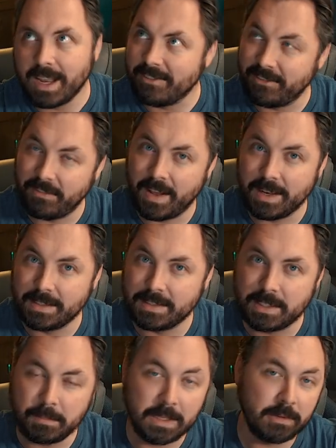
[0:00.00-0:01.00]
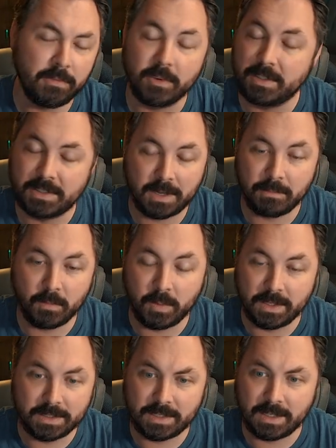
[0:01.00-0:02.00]
and fun to me for some
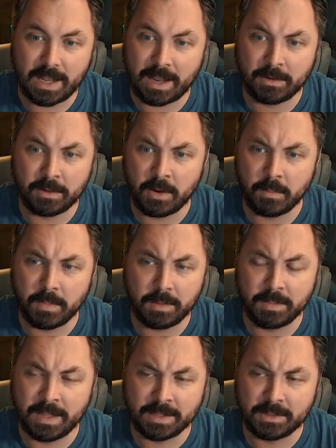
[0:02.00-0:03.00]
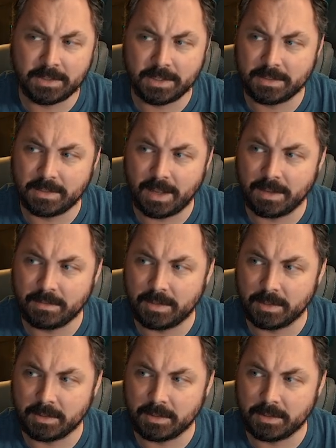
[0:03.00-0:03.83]
reason. I don't know. Maybe that's just, I